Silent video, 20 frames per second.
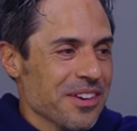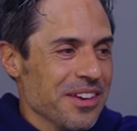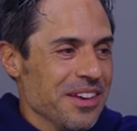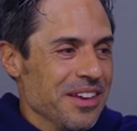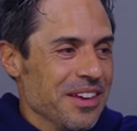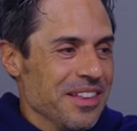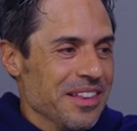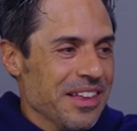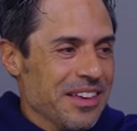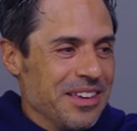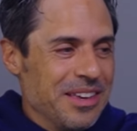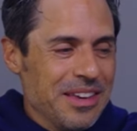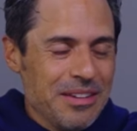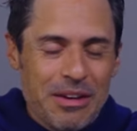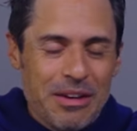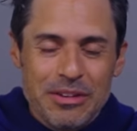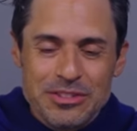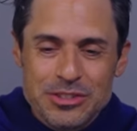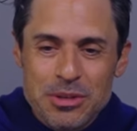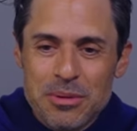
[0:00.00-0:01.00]

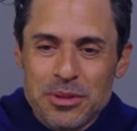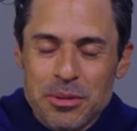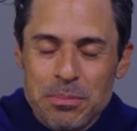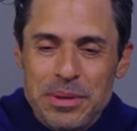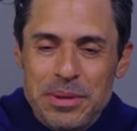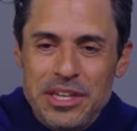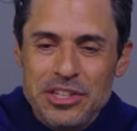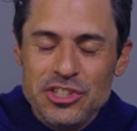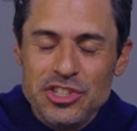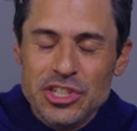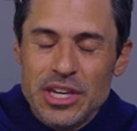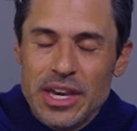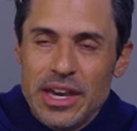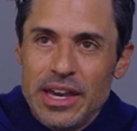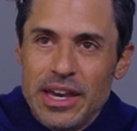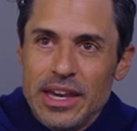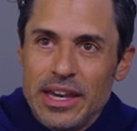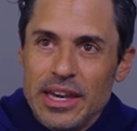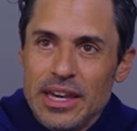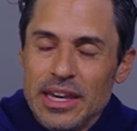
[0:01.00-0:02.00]
I saw him at the
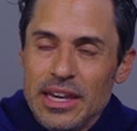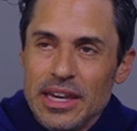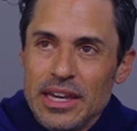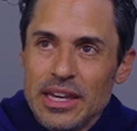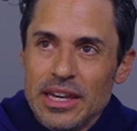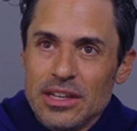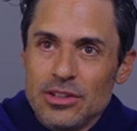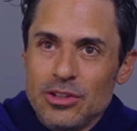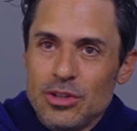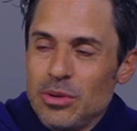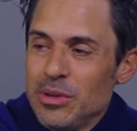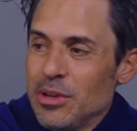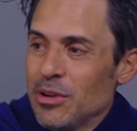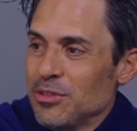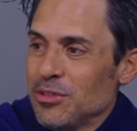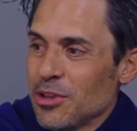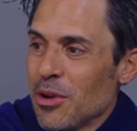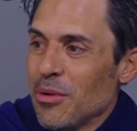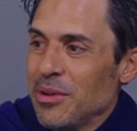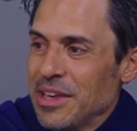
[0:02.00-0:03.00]
PGA 2
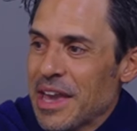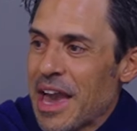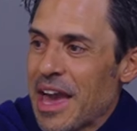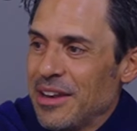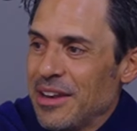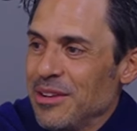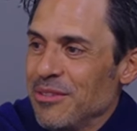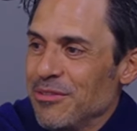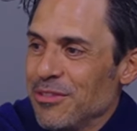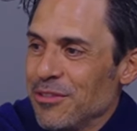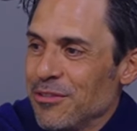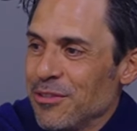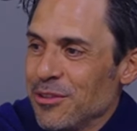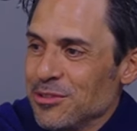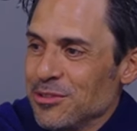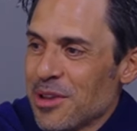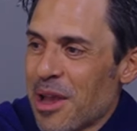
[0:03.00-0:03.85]
years ago, and he had it in for the first